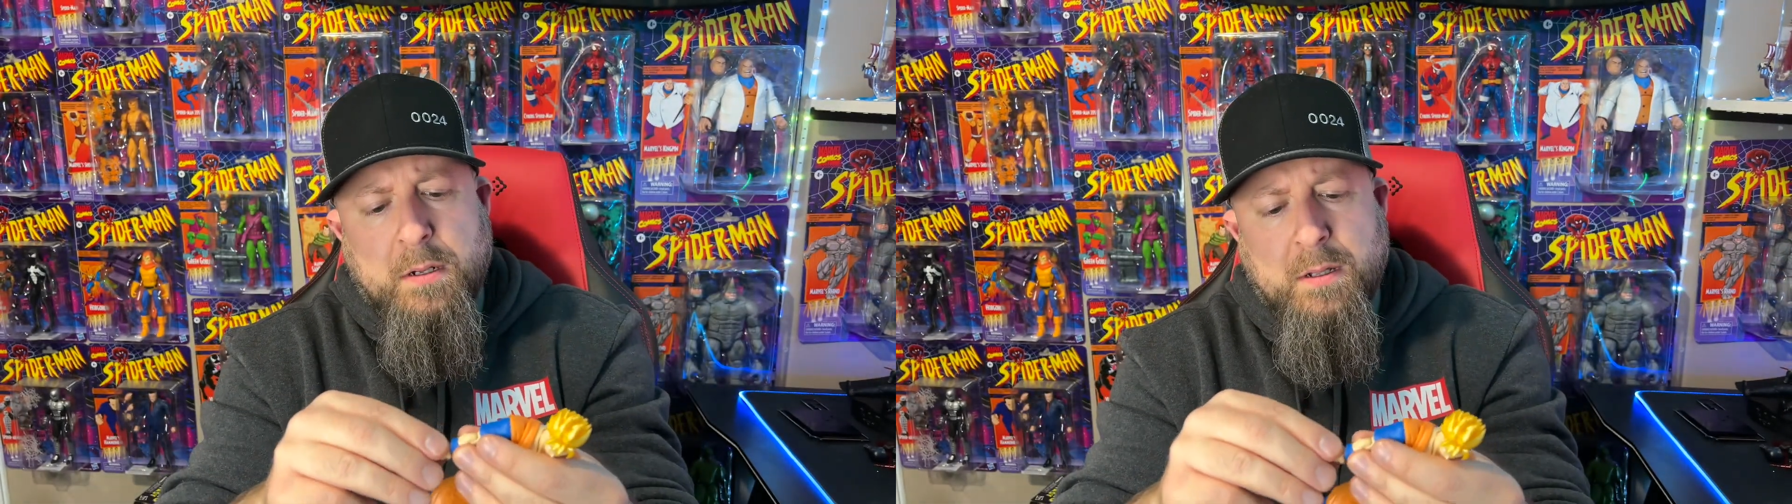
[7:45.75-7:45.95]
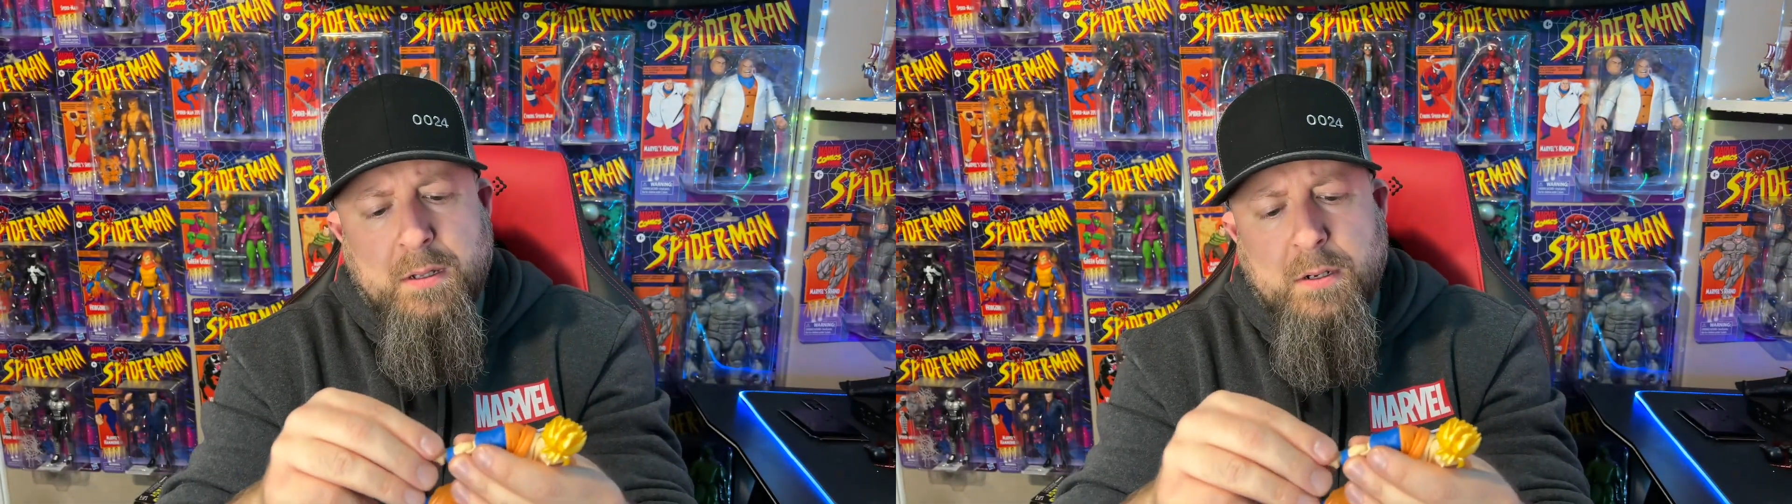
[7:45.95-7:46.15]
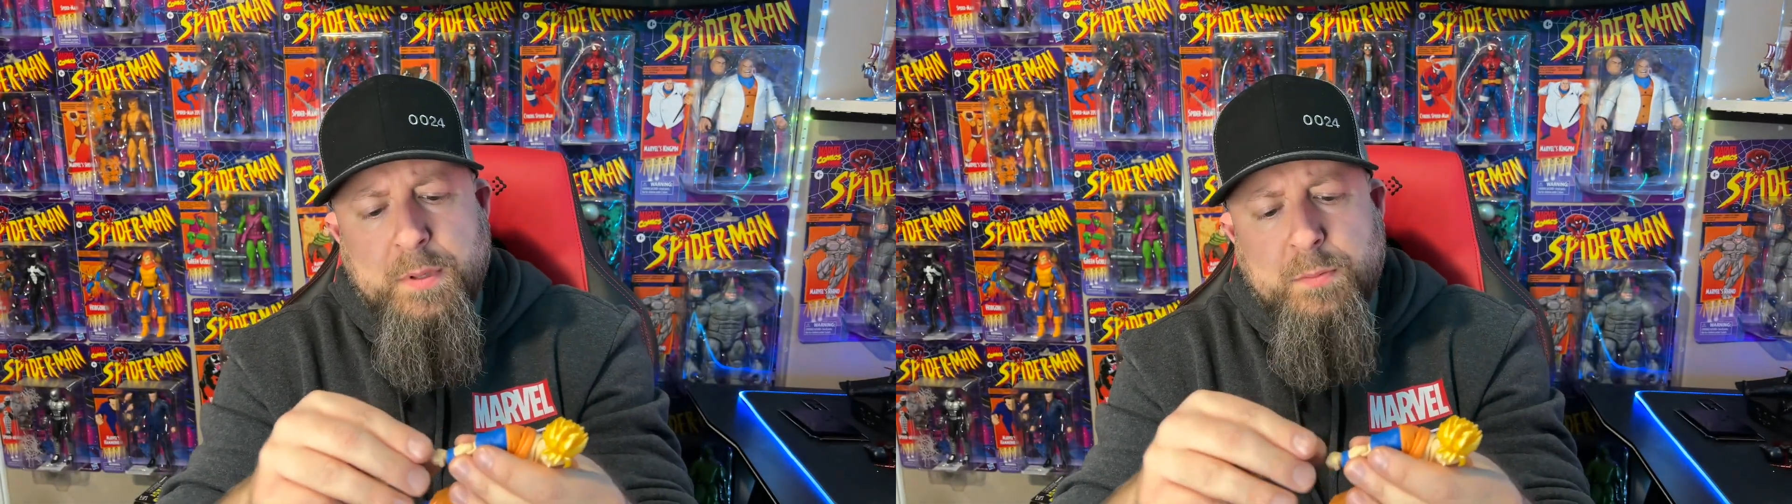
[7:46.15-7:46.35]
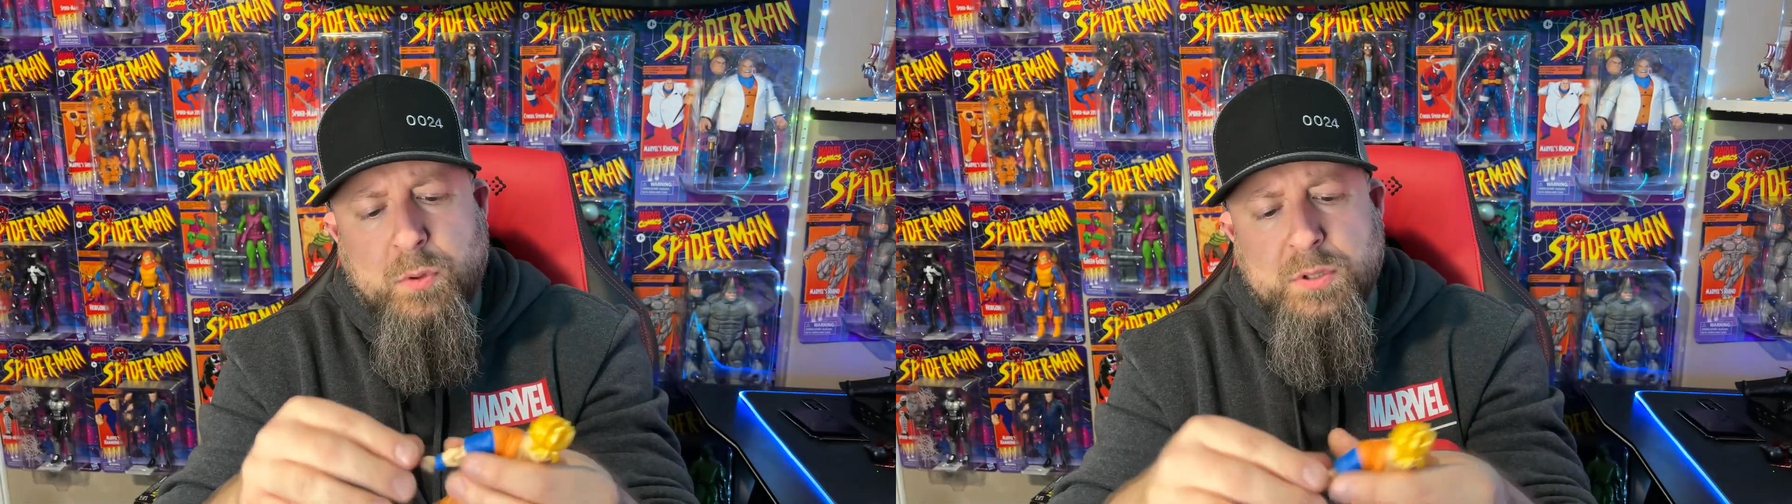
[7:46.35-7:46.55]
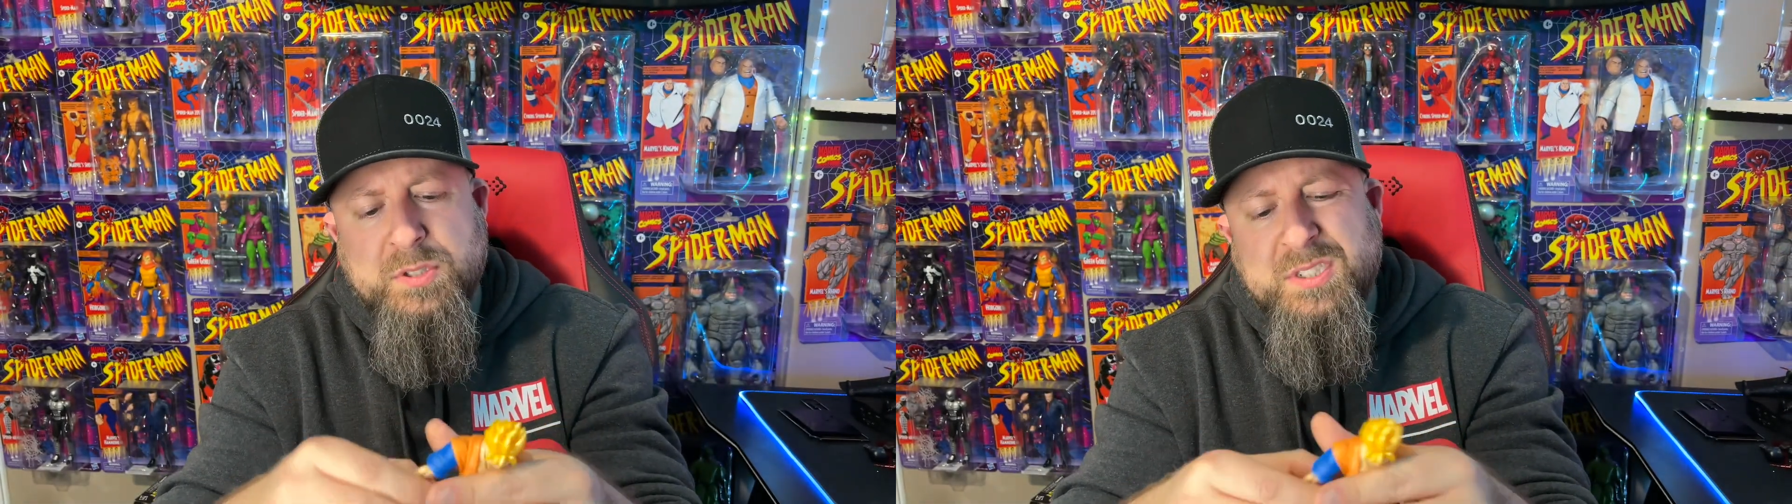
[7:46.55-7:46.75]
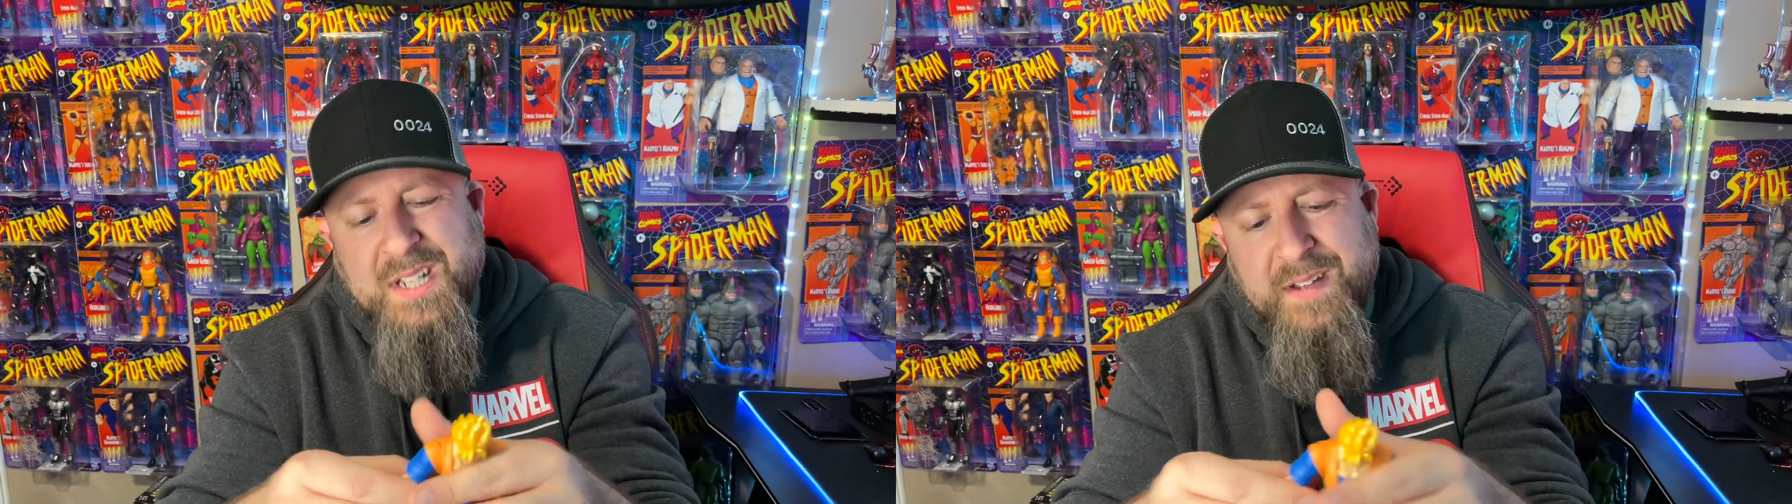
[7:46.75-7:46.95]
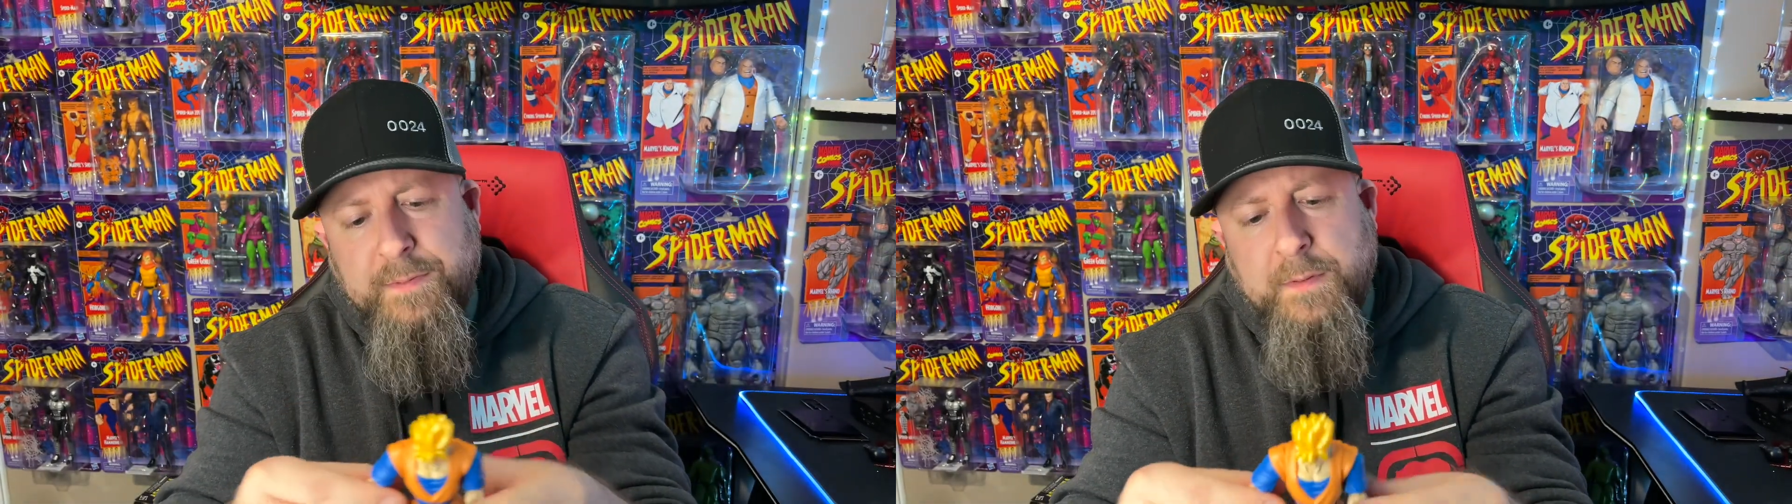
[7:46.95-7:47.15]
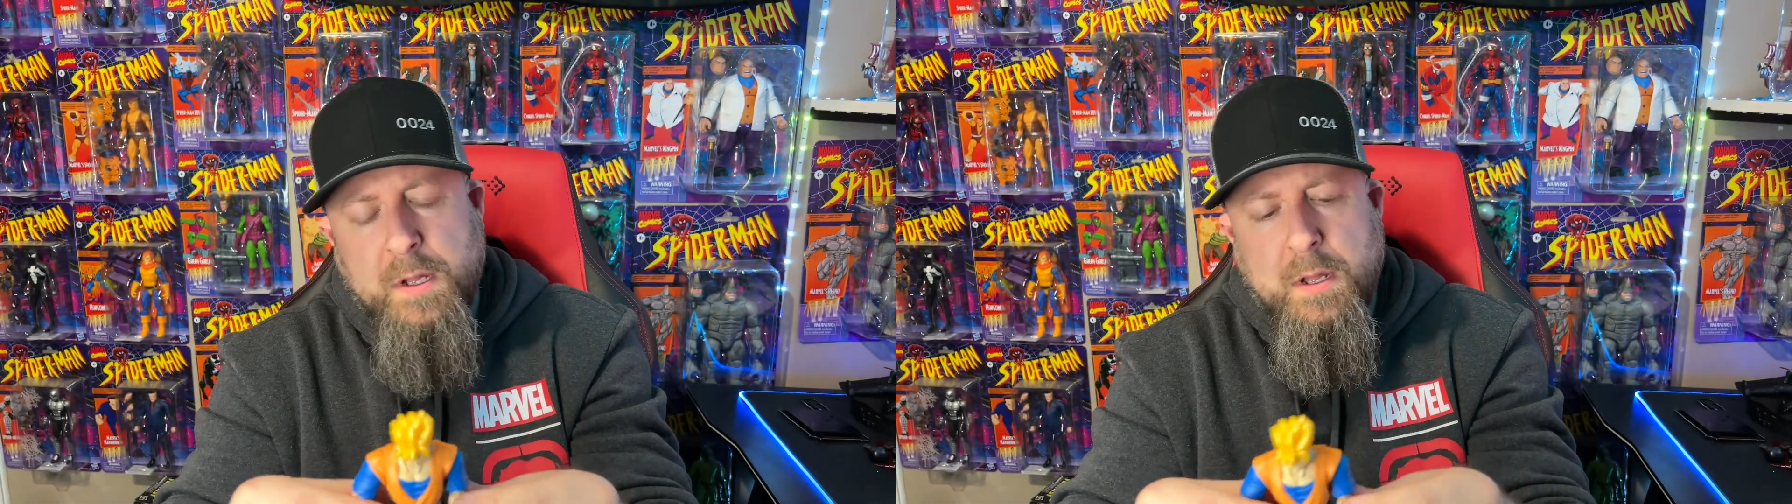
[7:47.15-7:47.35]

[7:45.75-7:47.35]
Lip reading: a little bit more stiff.